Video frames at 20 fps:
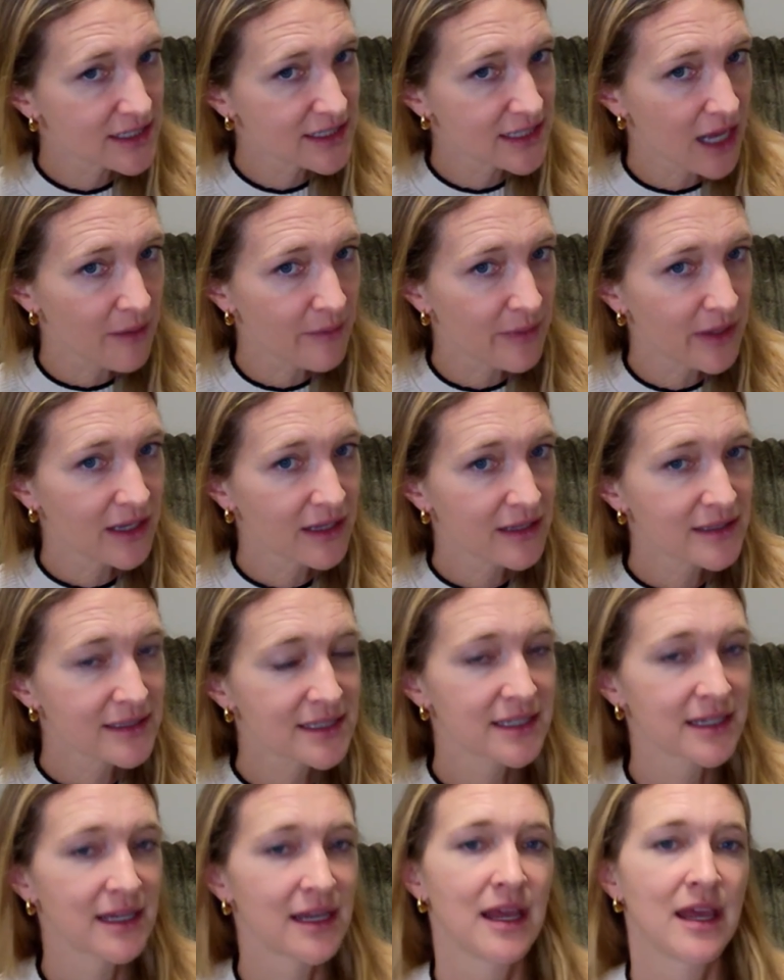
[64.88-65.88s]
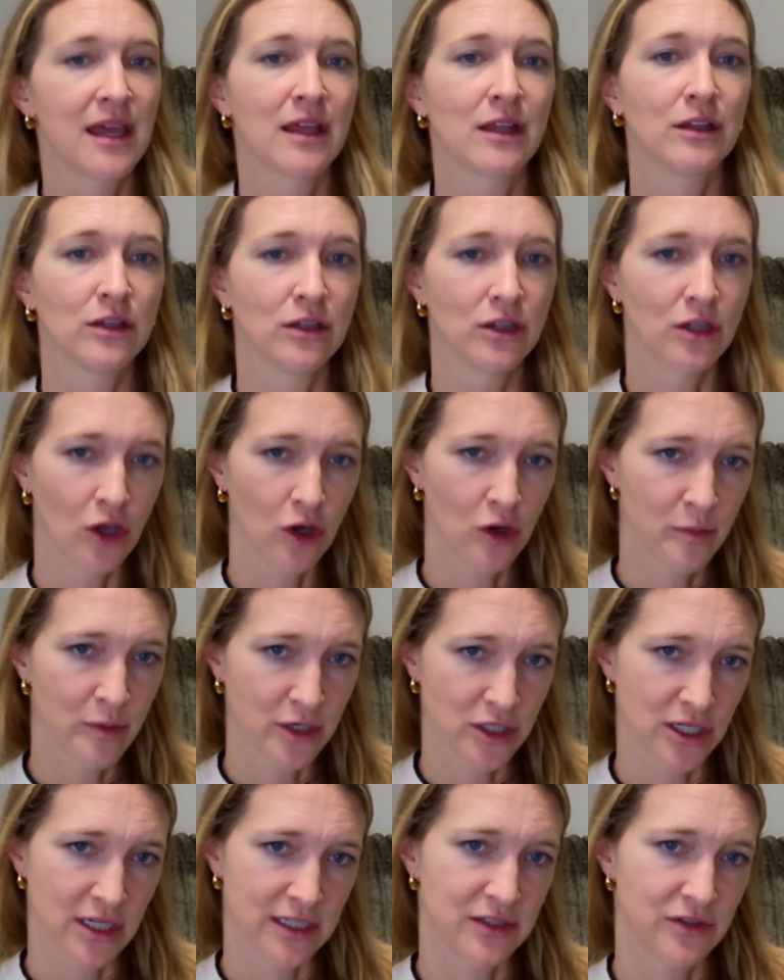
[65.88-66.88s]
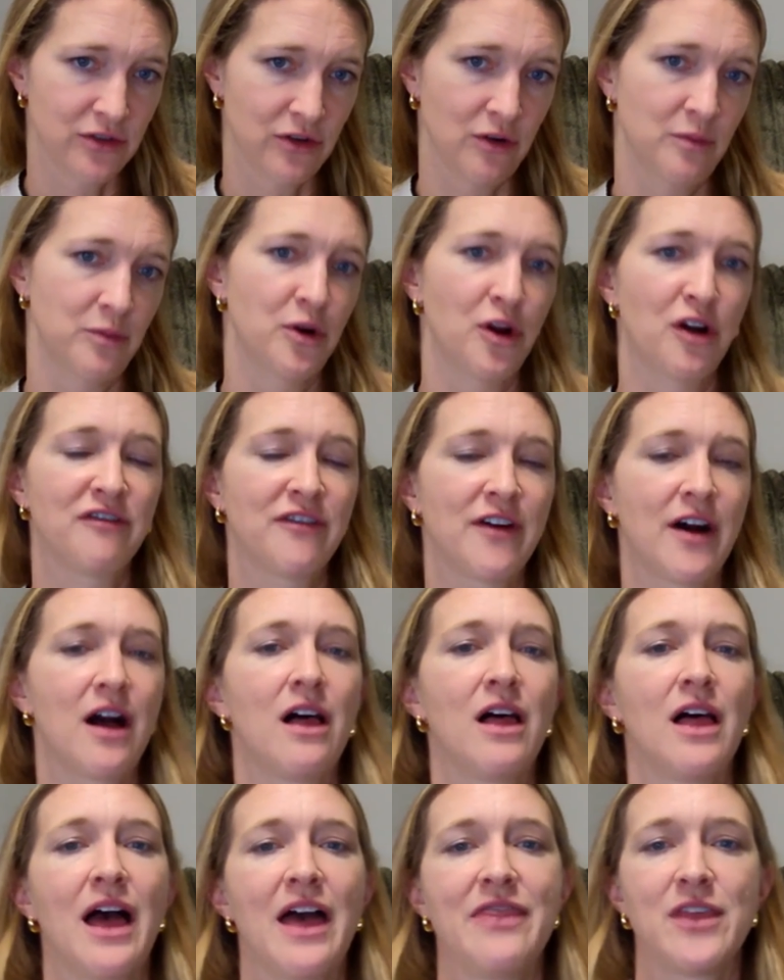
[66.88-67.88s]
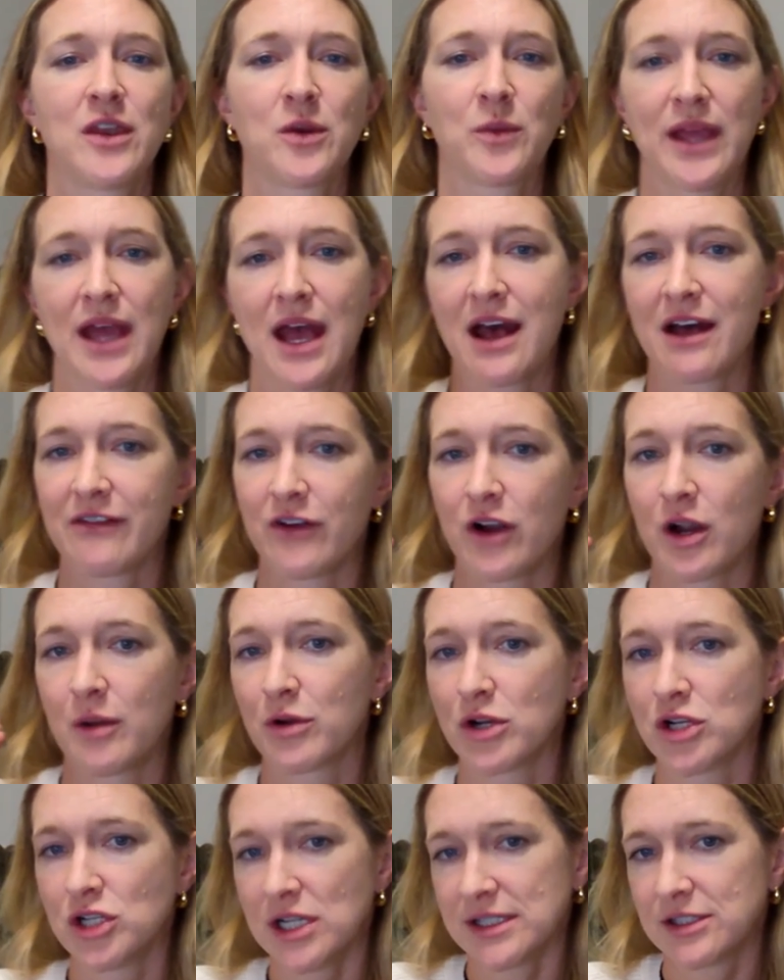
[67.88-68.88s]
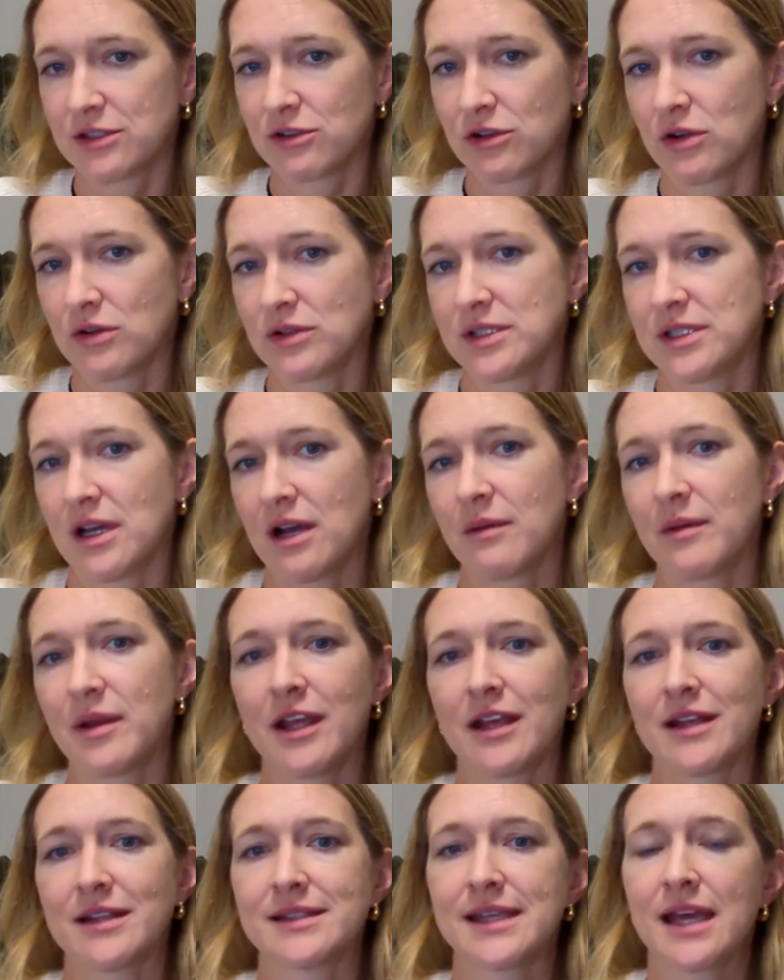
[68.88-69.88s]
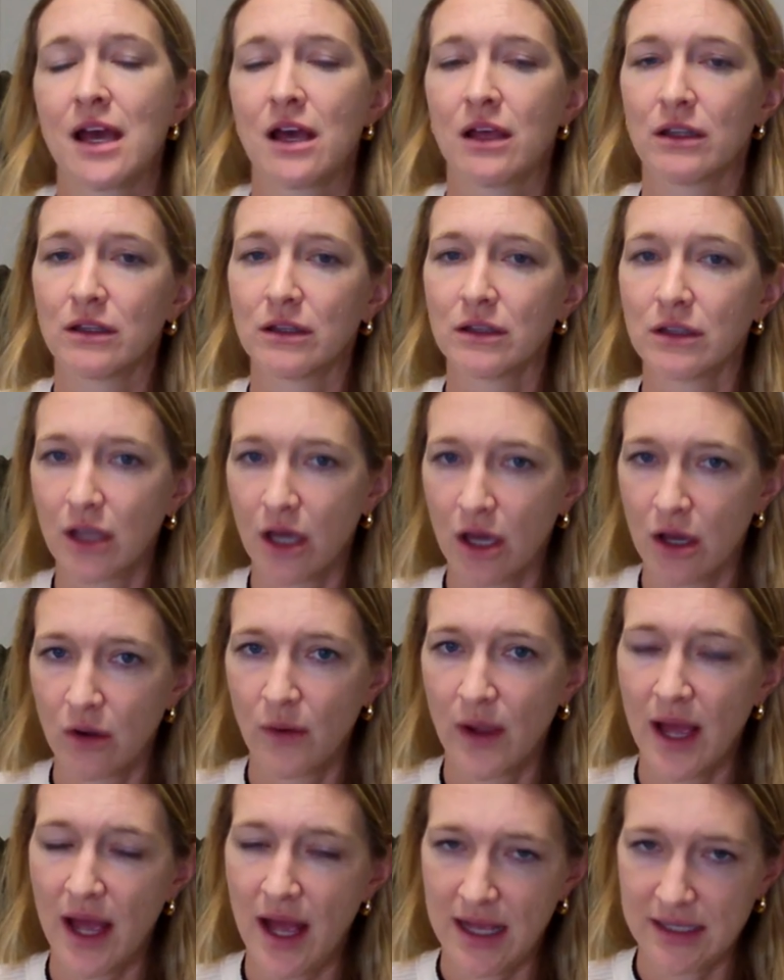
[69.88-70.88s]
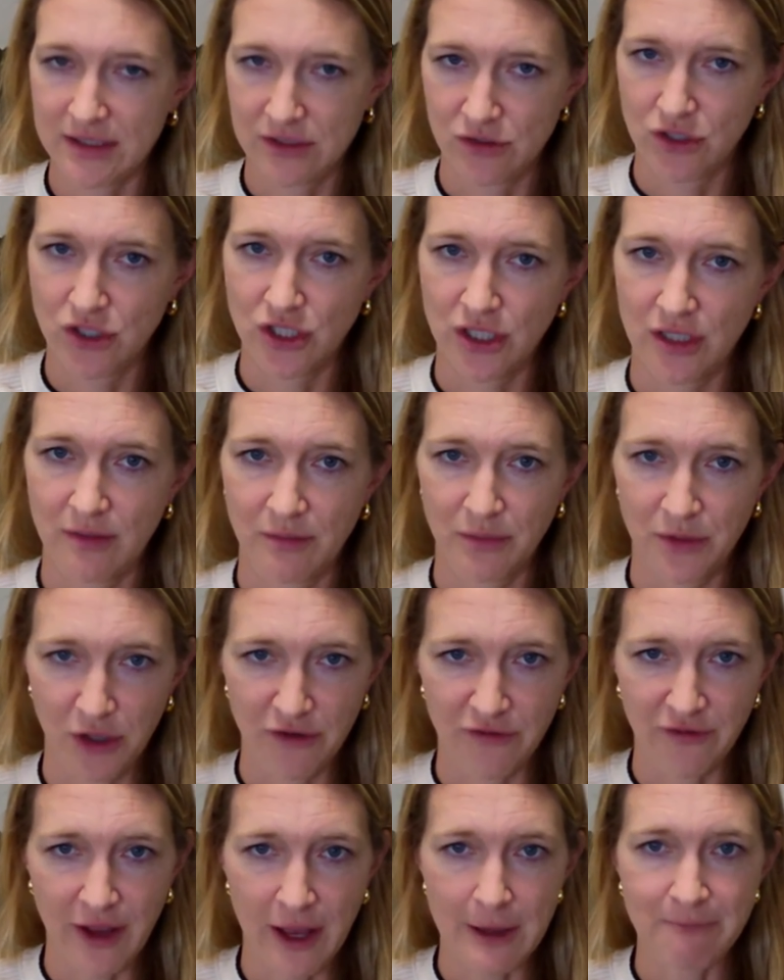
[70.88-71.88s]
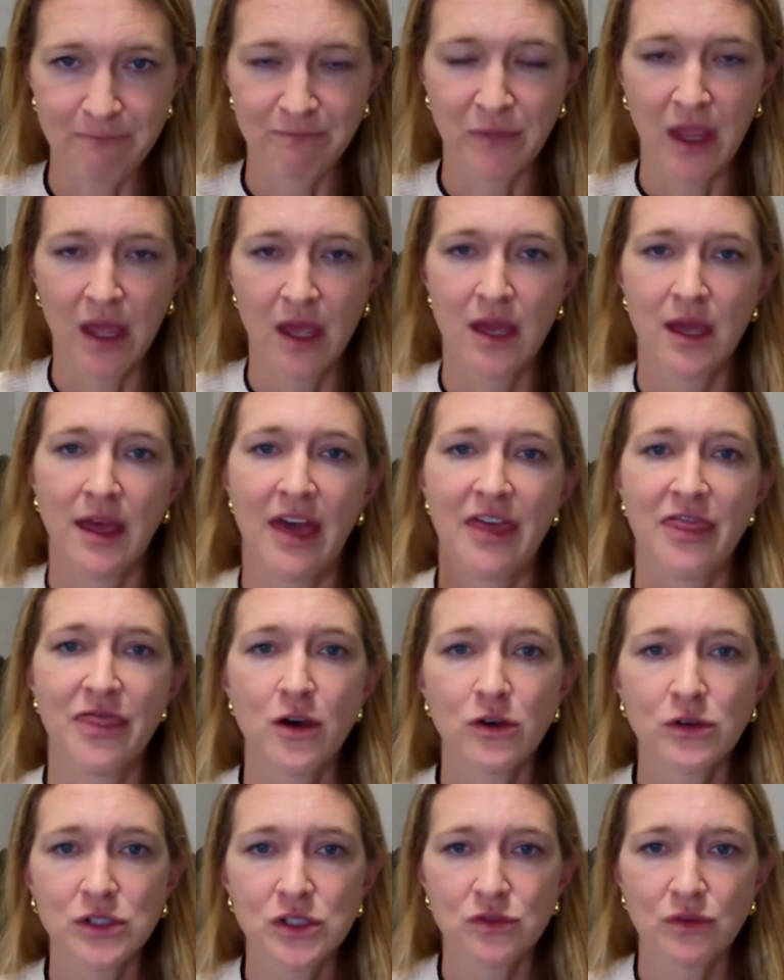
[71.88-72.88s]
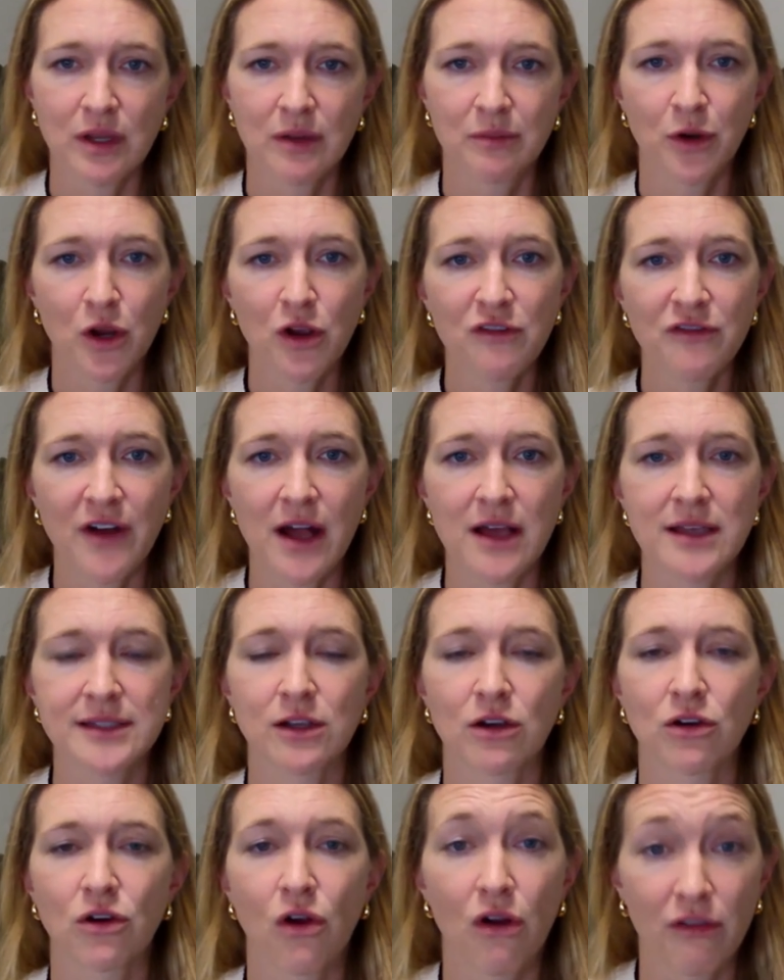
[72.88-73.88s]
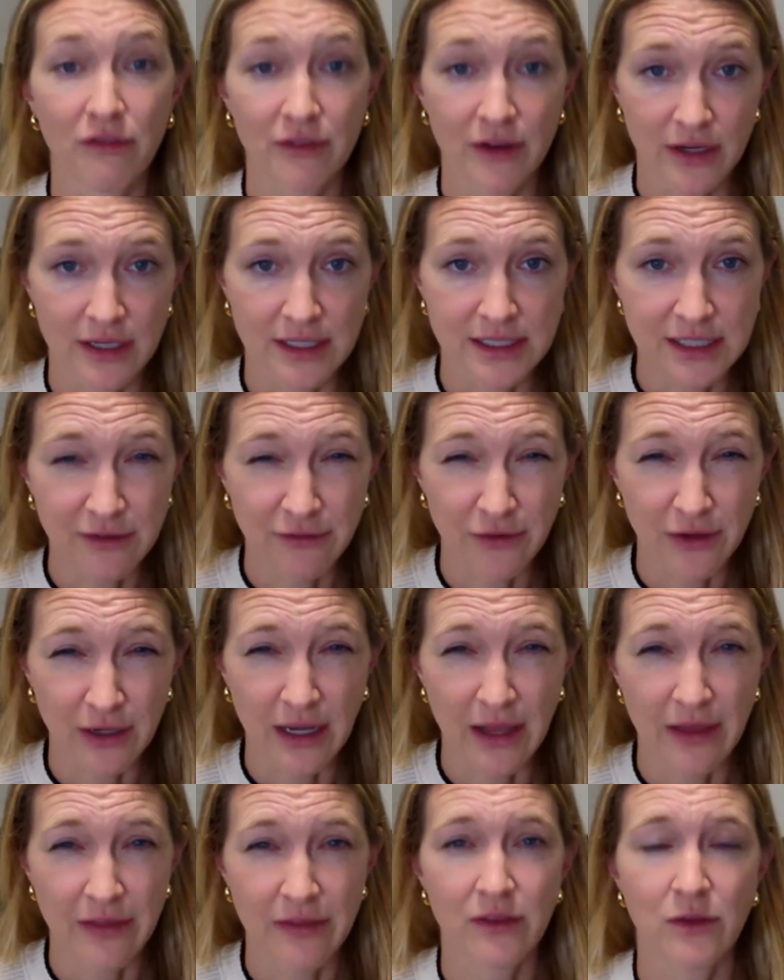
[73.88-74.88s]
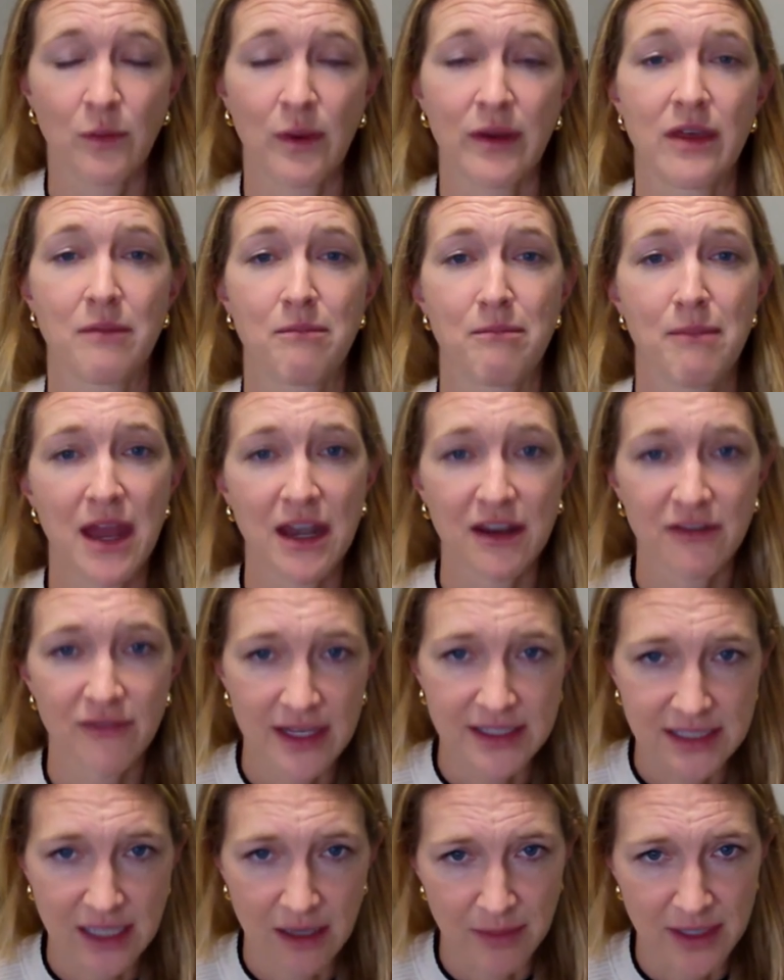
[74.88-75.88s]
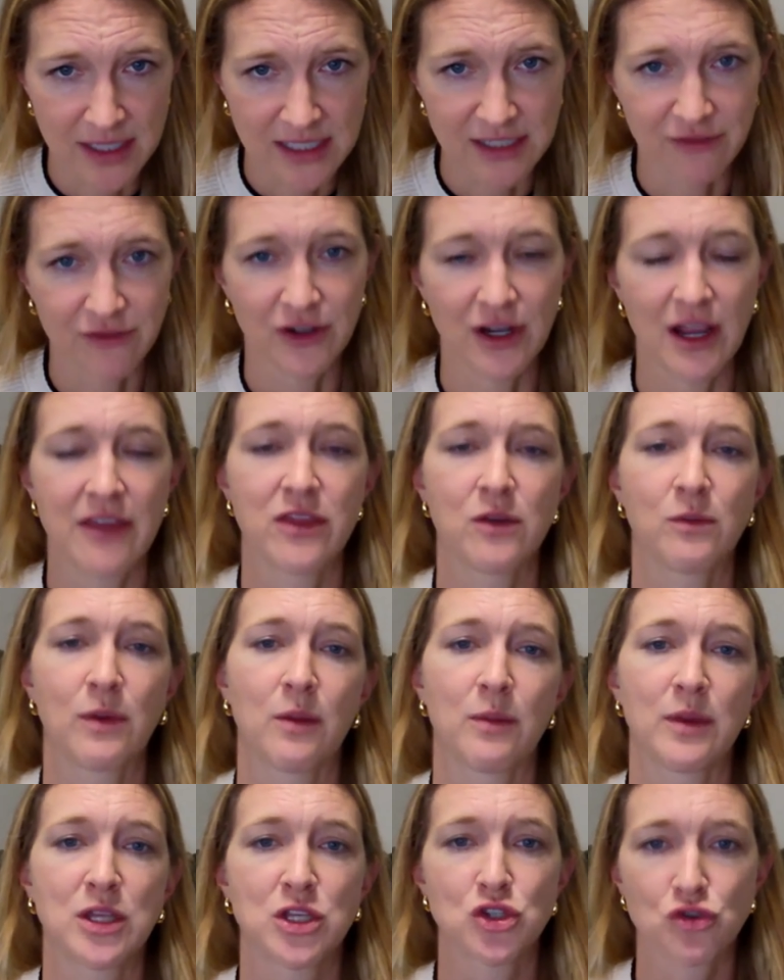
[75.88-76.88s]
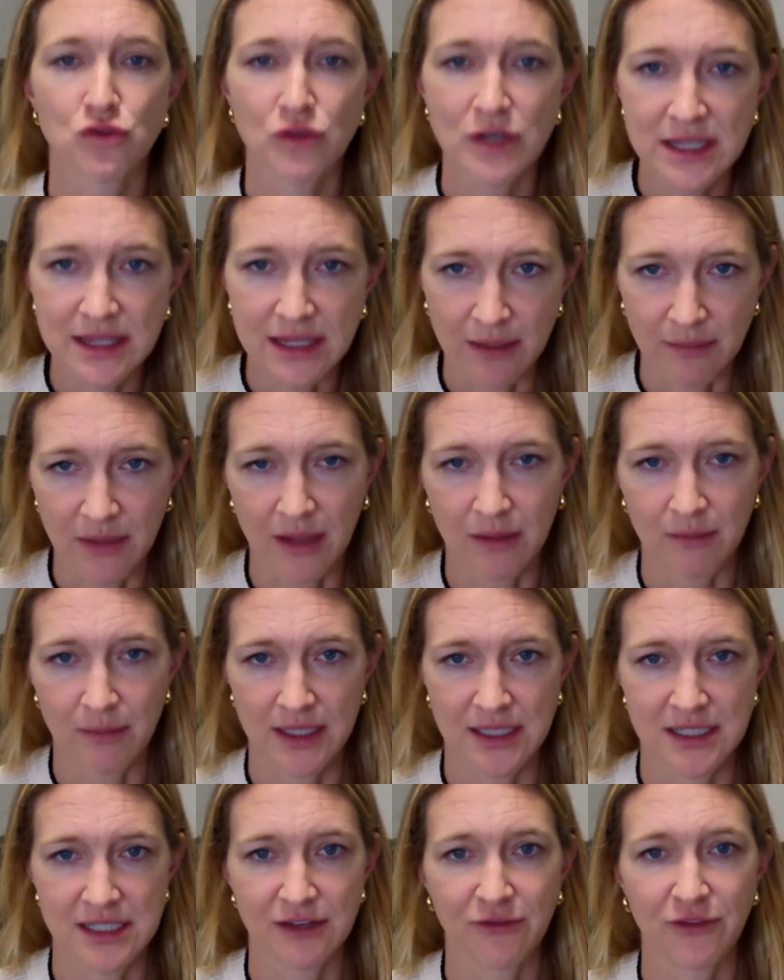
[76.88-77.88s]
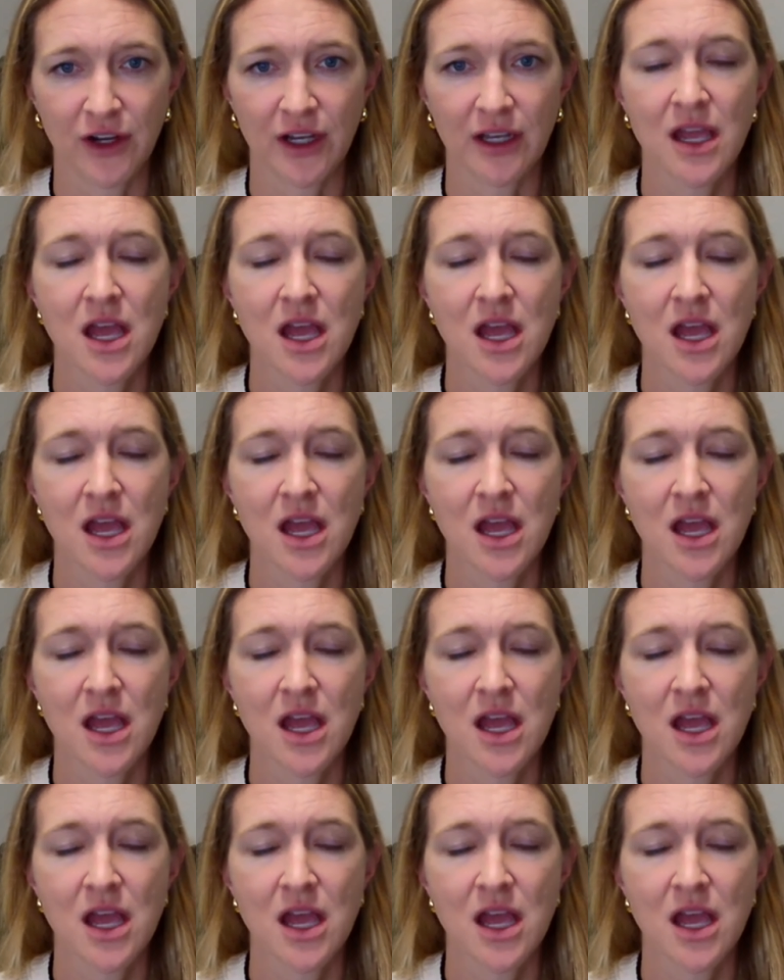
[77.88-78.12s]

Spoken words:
dominant, low progesterone profile, and then we have our progesterone dominant, low estrogen profile. And those three profiles are all very different, and the way they manifest can be different, and the way we treat them can be different.